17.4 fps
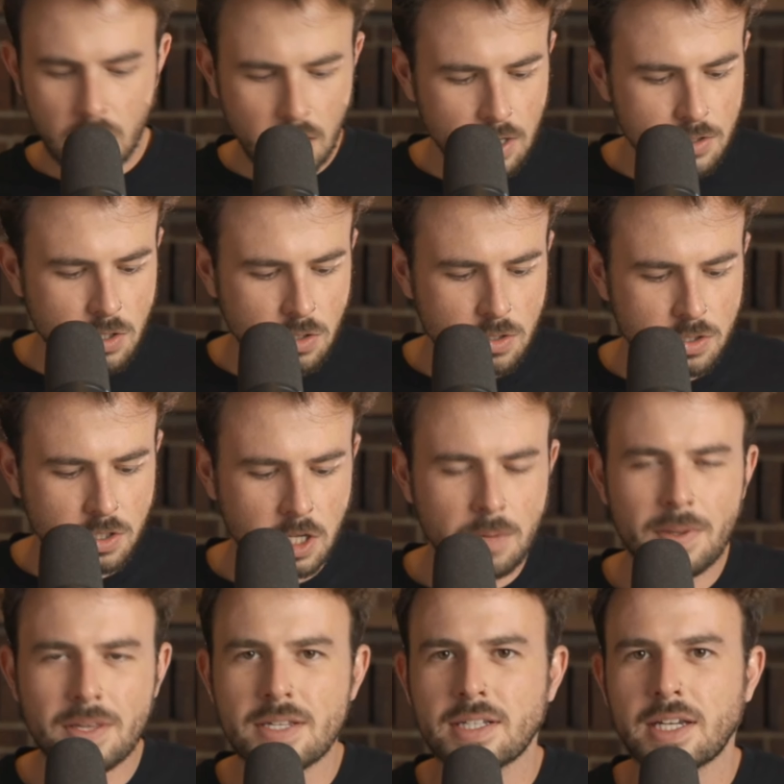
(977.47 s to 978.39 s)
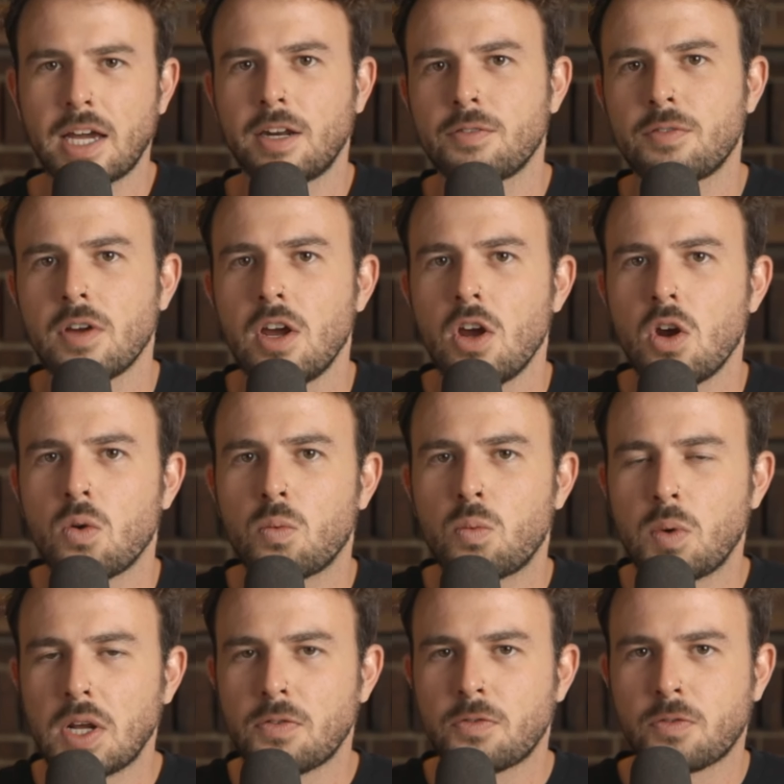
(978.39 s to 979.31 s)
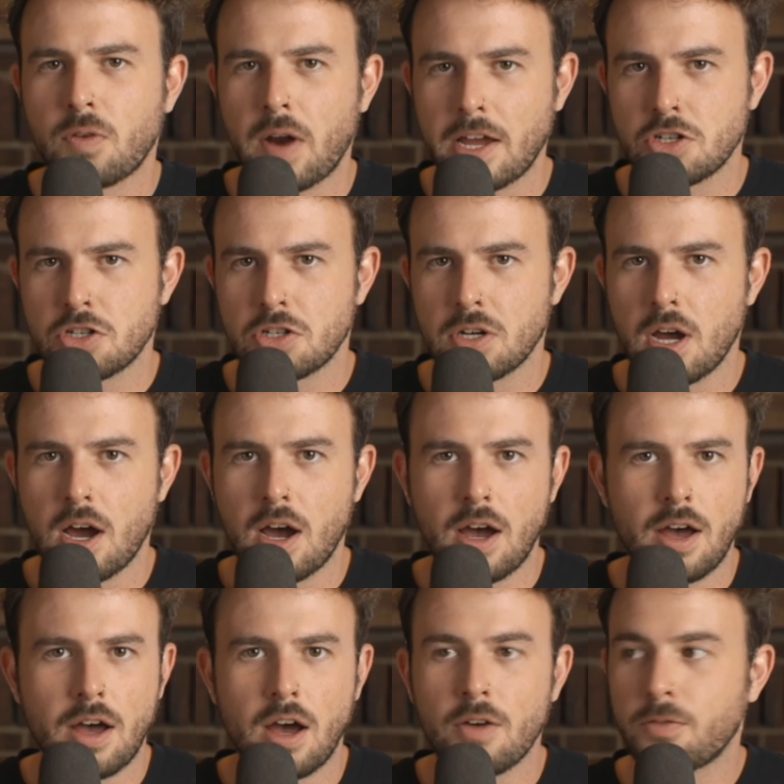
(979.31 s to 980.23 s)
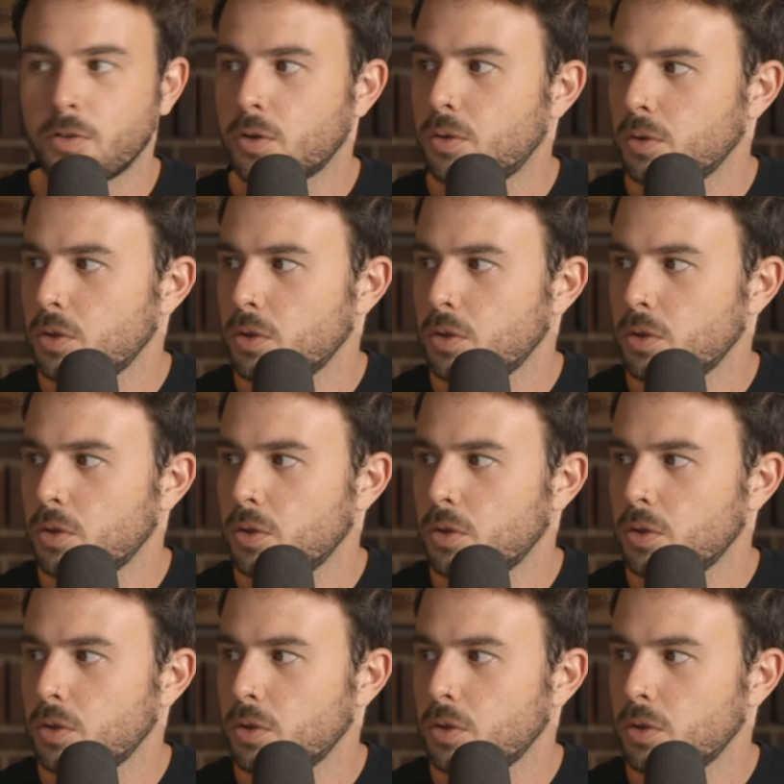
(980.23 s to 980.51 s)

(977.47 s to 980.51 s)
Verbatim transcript: And so there's going to be this kind of refresh uh, of who